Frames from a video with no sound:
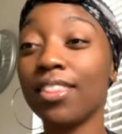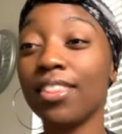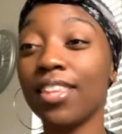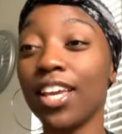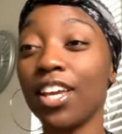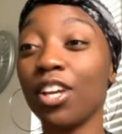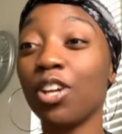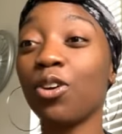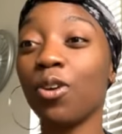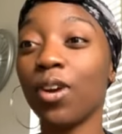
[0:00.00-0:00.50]

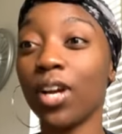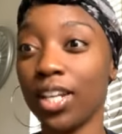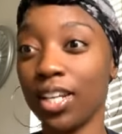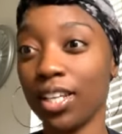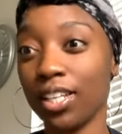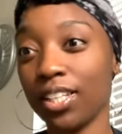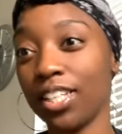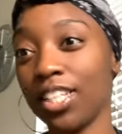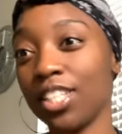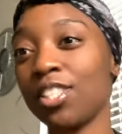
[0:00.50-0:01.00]
than
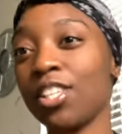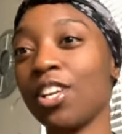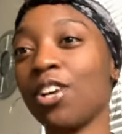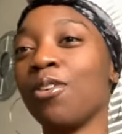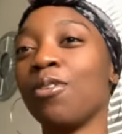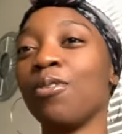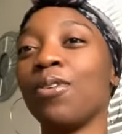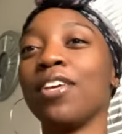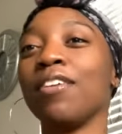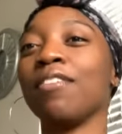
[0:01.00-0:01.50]
chronically.
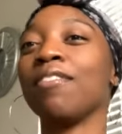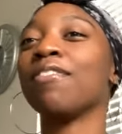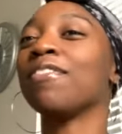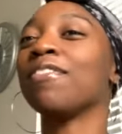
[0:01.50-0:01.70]
So if